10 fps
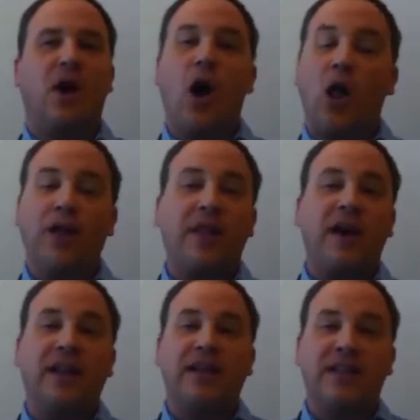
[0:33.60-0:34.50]
all in the
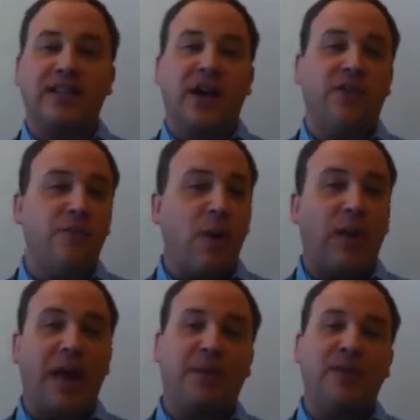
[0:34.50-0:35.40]
context of
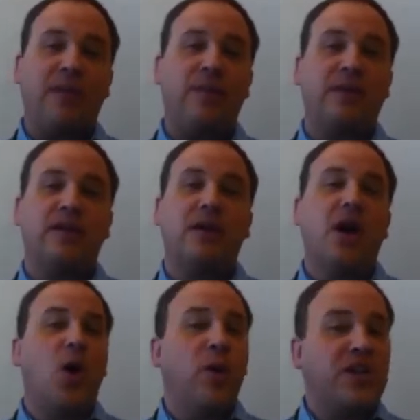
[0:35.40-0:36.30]
mobile app development,
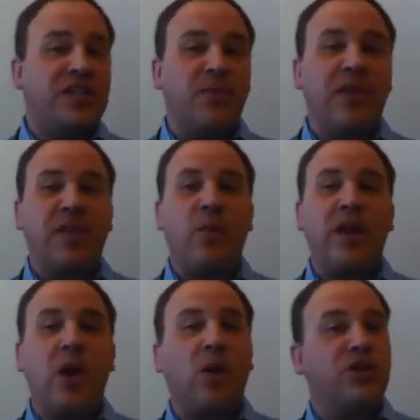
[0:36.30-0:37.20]
which is something that
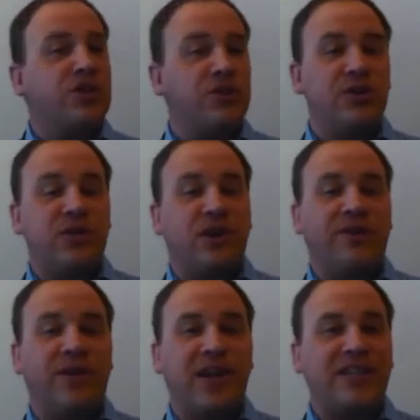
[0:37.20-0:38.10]
we know our students
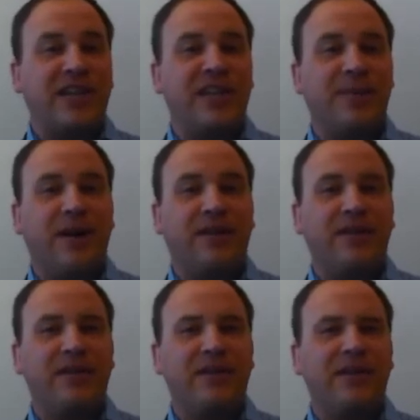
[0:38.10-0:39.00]
are very excited about.
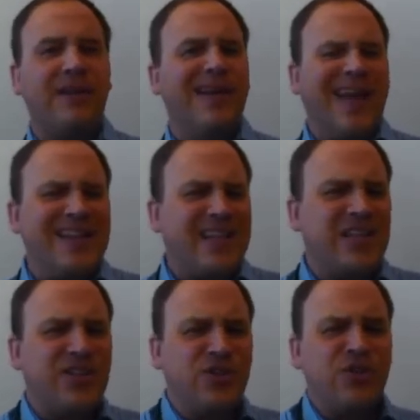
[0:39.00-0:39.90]
And
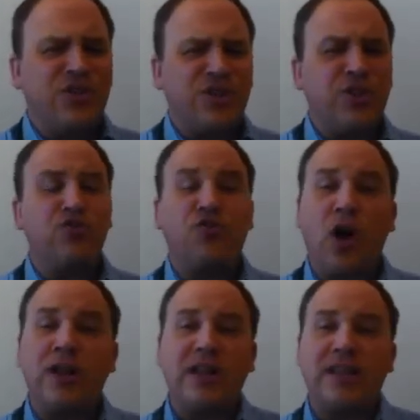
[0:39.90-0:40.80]
since students are so
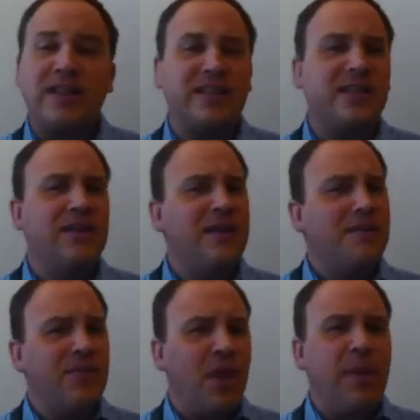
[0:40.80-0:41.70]
drawn to this,
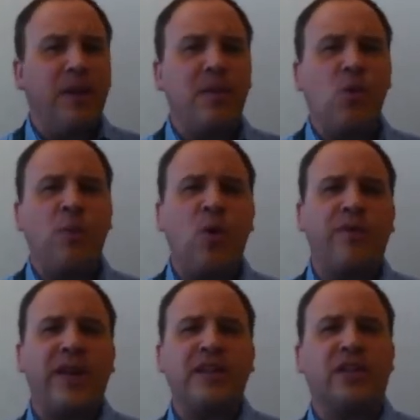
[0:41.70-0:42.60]
they'll be a little bit more
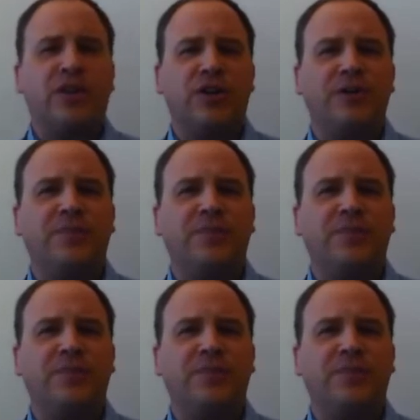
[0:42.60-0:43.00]
motivated to learn.